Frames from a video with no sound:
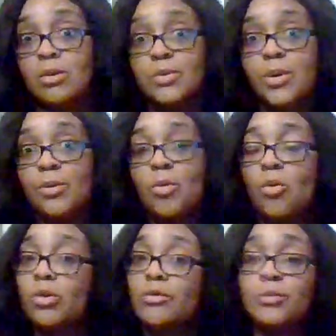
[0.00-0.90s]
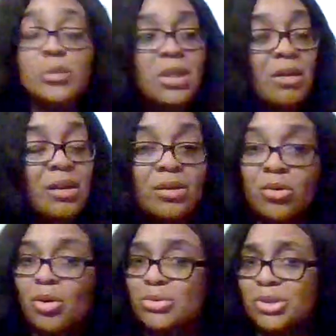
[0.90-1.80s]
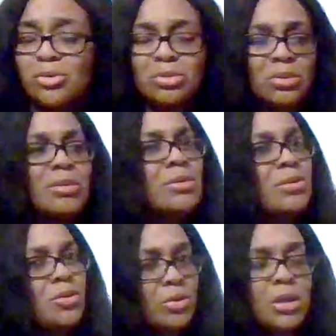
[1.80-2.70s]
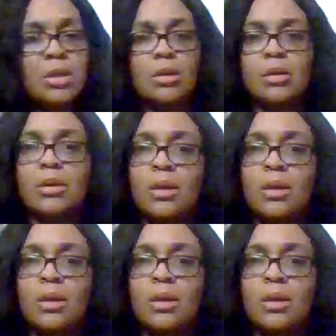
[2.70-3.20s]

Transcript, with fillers: You know, or if you need an ear or a shoulder, you're here.